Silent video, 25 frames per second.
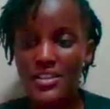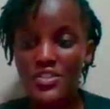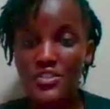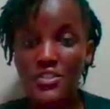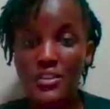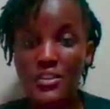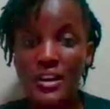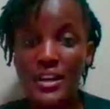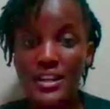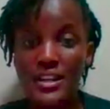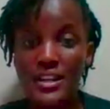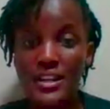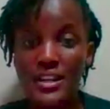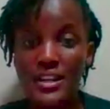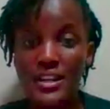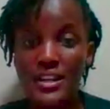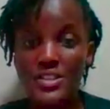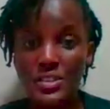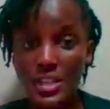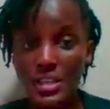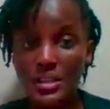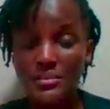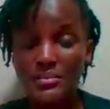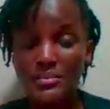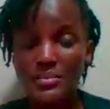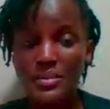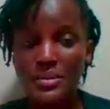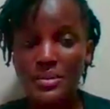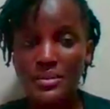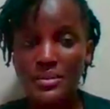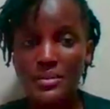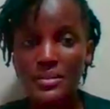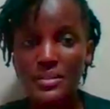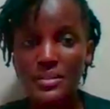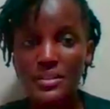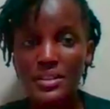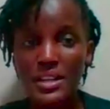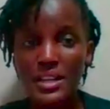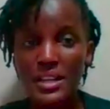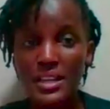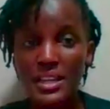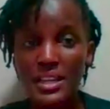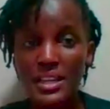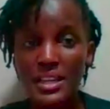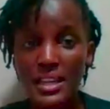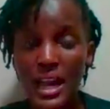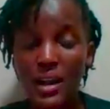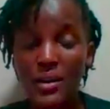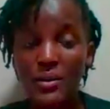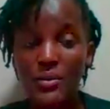keep their young
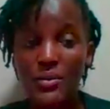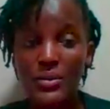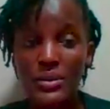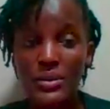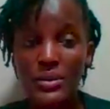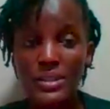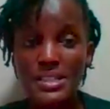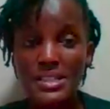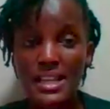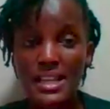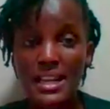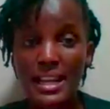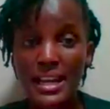ones alive,